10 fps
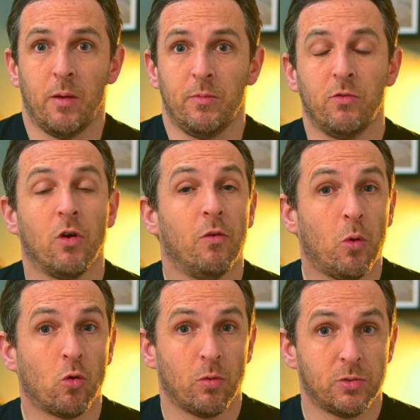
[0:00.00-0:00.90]
You've got
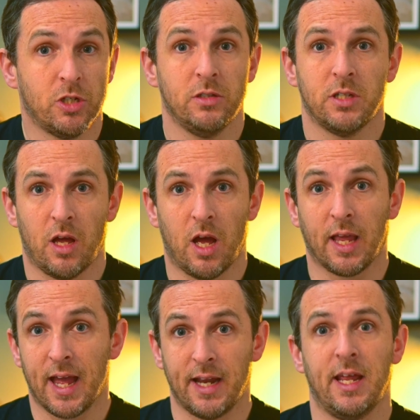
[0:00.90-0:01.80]
more options,
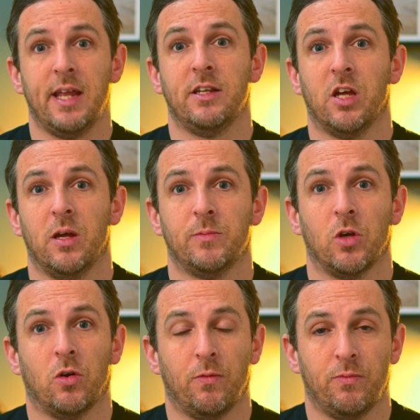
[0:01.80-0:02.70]
again, in terms
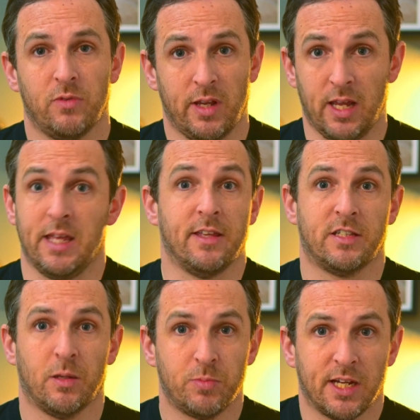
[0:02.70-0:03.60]
of either
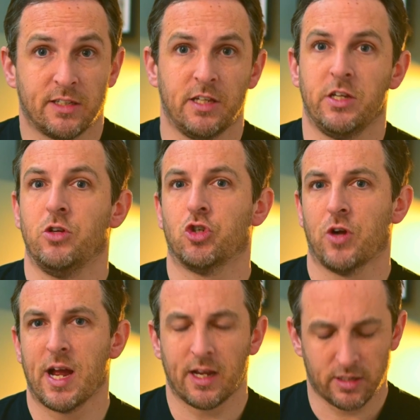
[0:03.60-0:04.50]
subjects that you
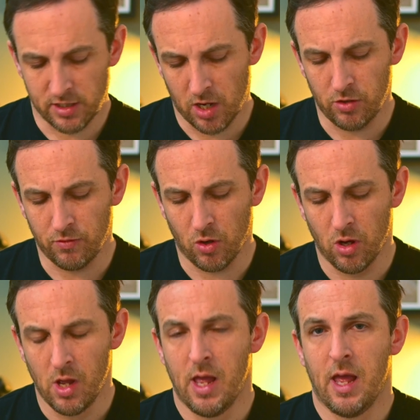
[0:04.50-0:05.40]
track. So you've
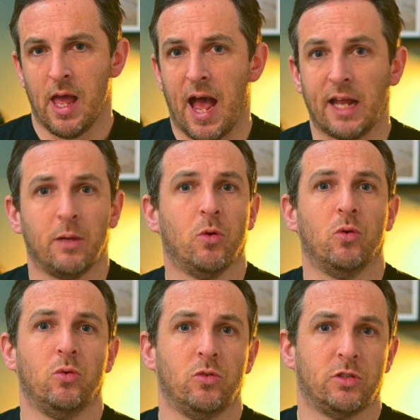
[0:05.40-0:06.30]
got
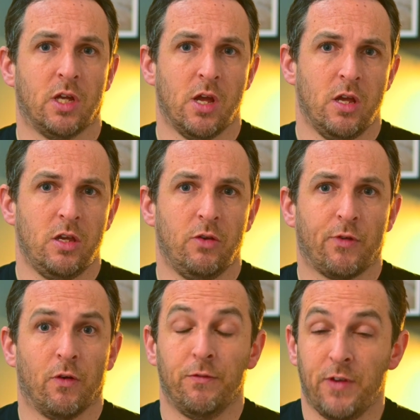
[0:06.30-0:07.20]
animals, you've
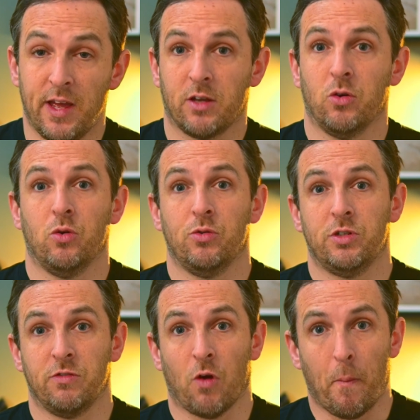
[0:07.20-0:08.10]
got
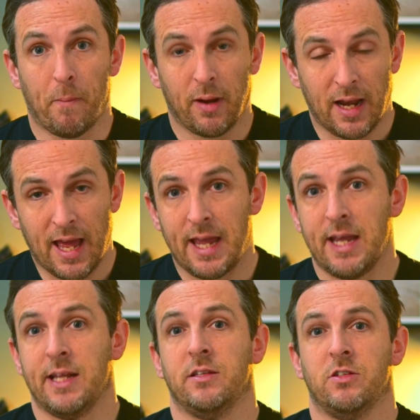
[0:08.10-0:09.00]
vehicles, you've got
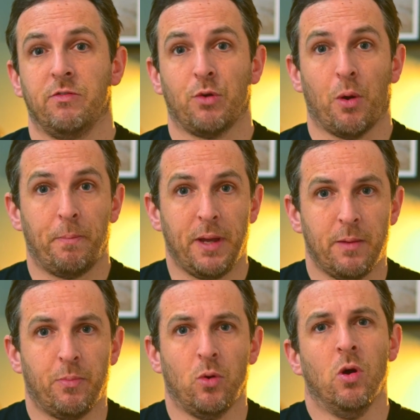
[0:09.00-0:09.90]
planes, you've got
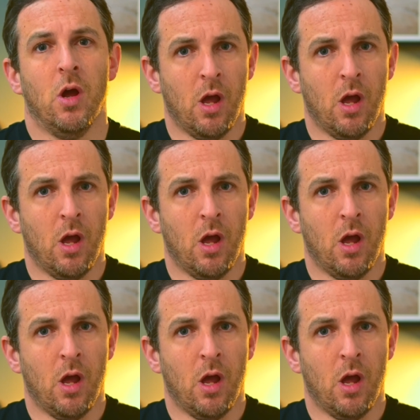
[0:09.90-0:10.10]
people.